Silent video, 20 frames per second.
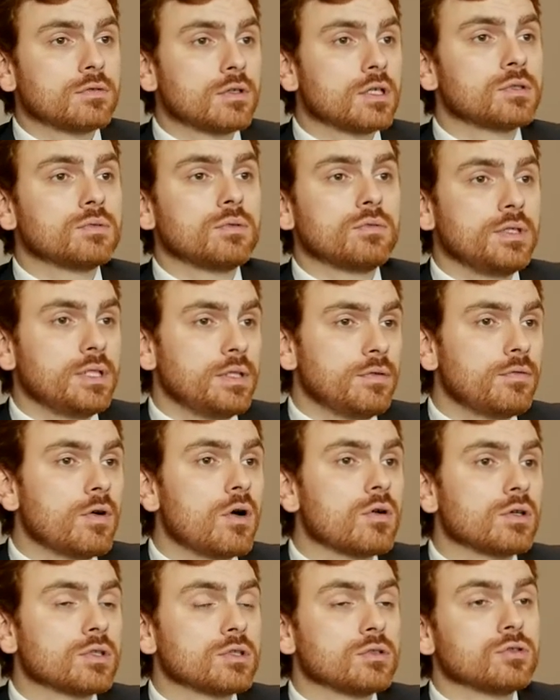for us will really
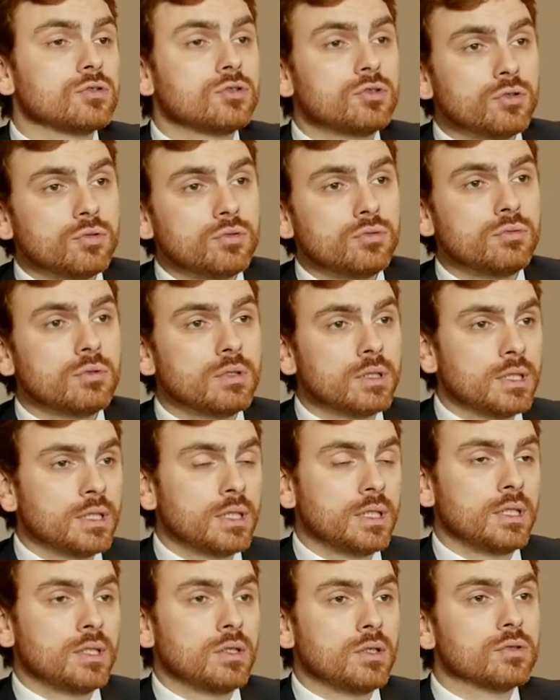focus on two
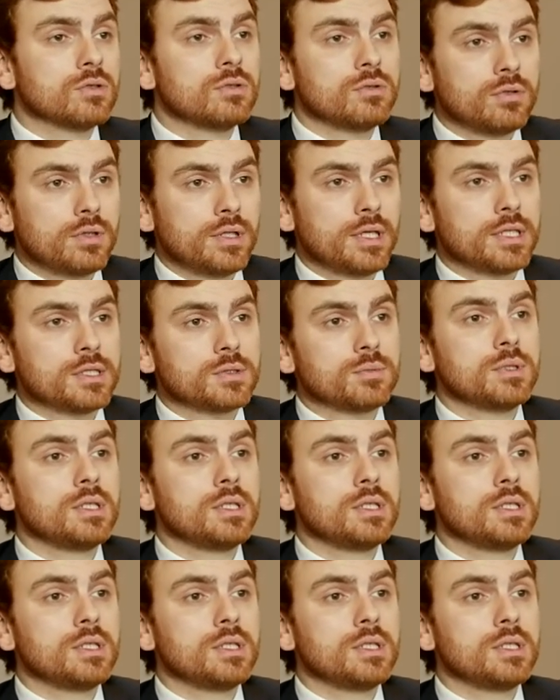things.